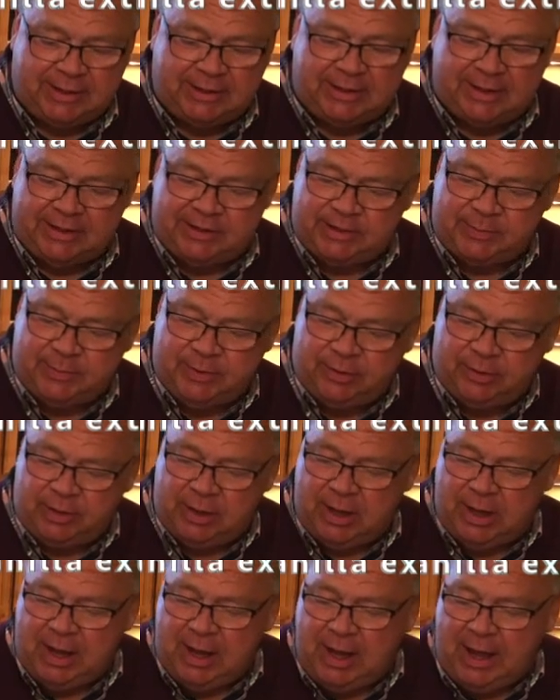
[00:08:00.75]
condensed
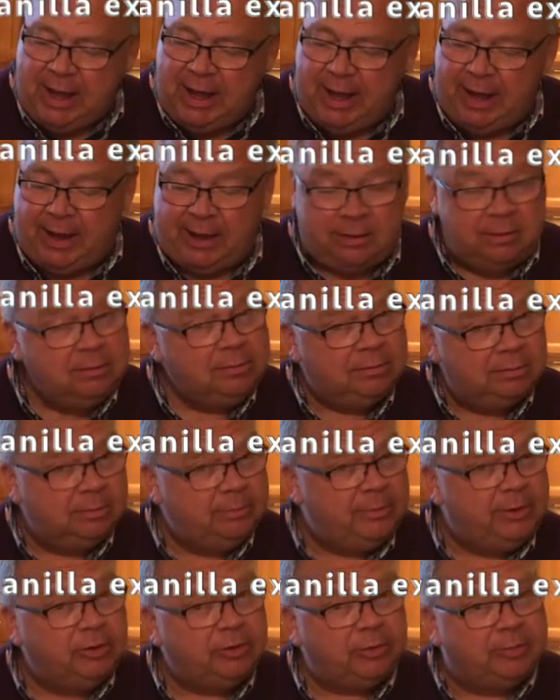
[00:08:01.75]
milk, and
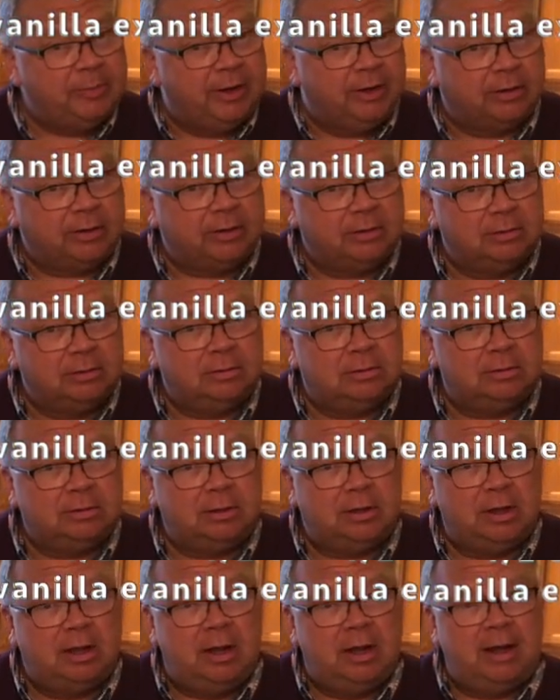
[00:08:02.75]
milk.
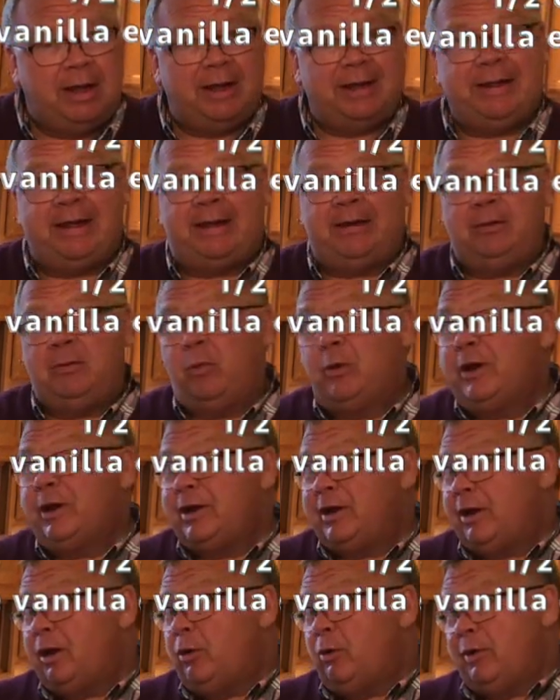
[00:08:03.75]
And then we're
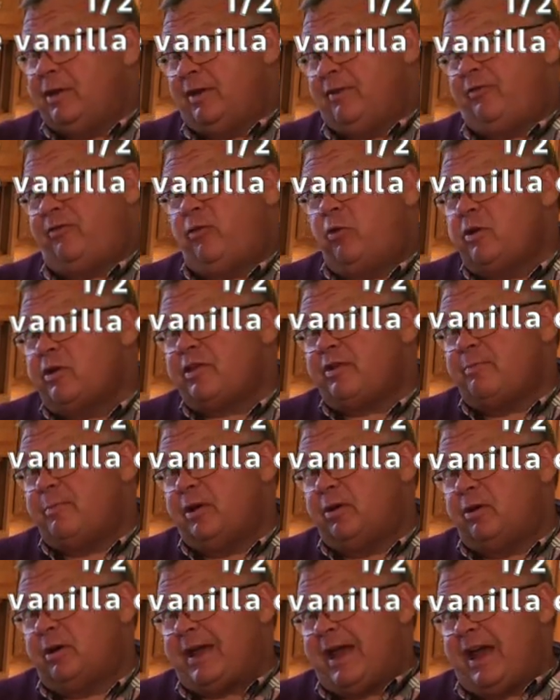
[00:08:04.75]
going to go with a 4th
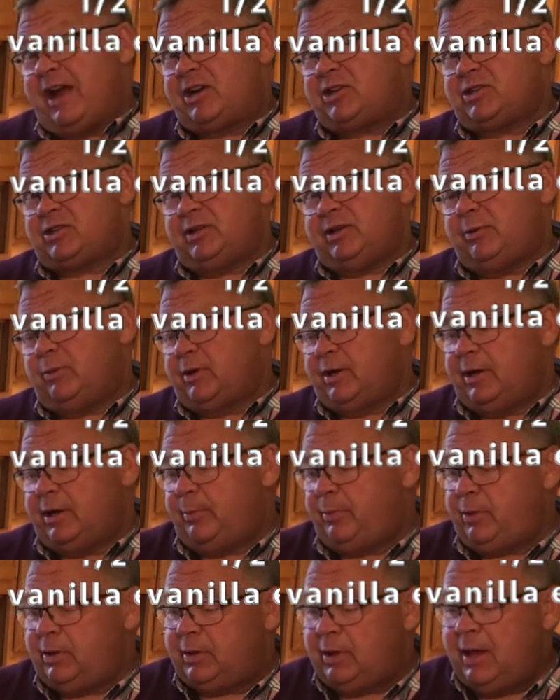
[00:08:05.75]
milk, actually. We're
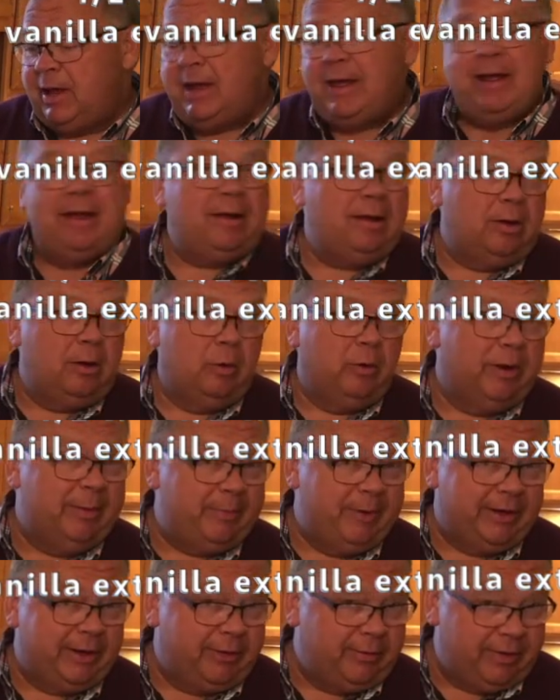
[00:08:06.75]
going to put
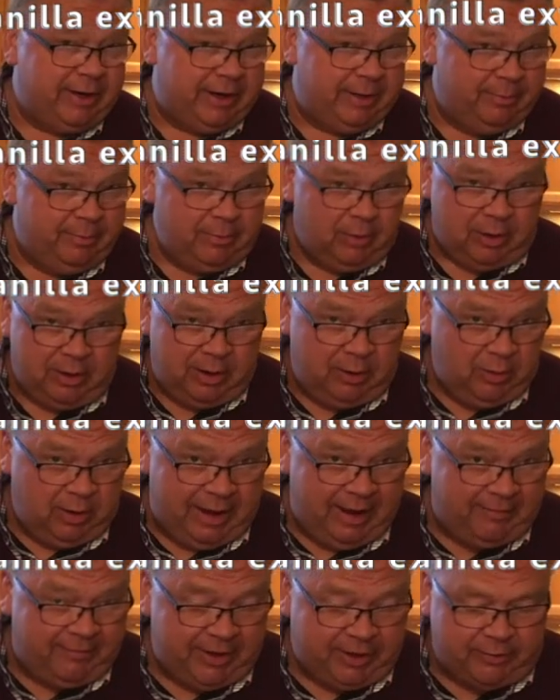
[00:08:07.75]
whipping cream or
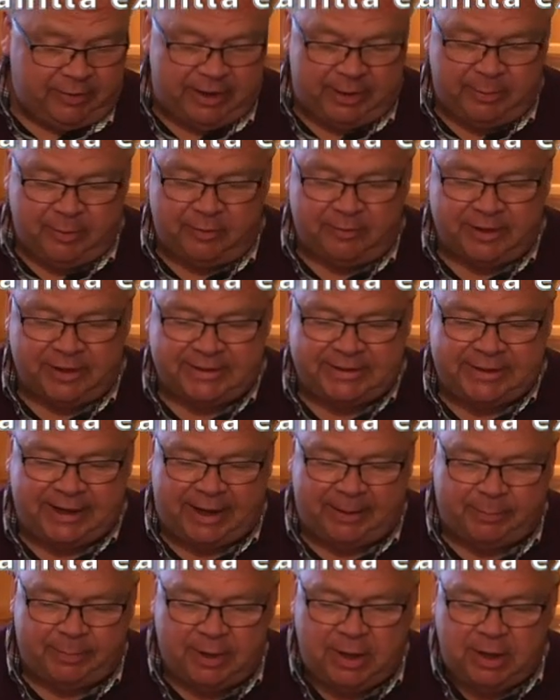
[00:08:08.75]
heavy cream over the
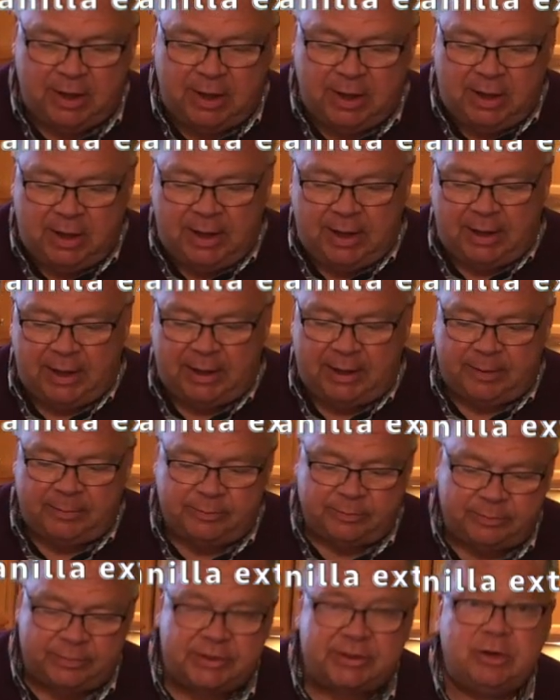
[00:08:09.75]
top.
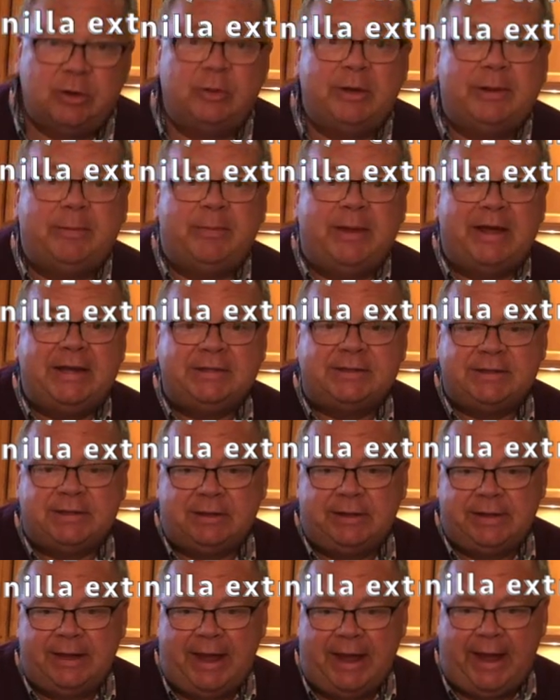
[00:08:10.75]
So we
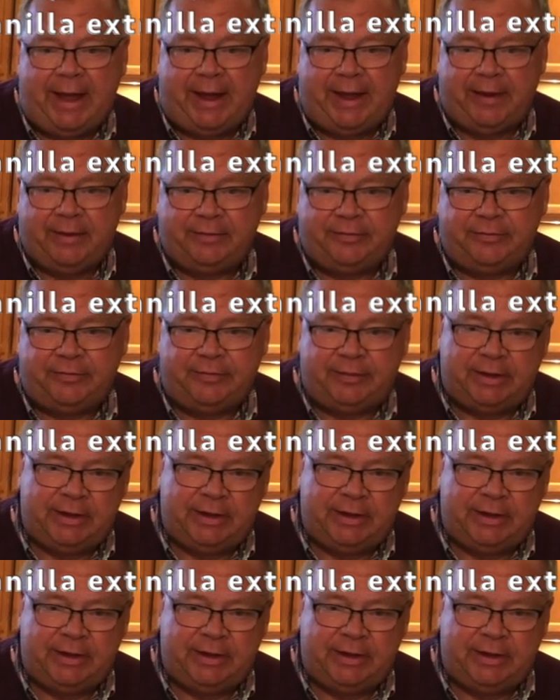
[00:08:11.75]
basically have,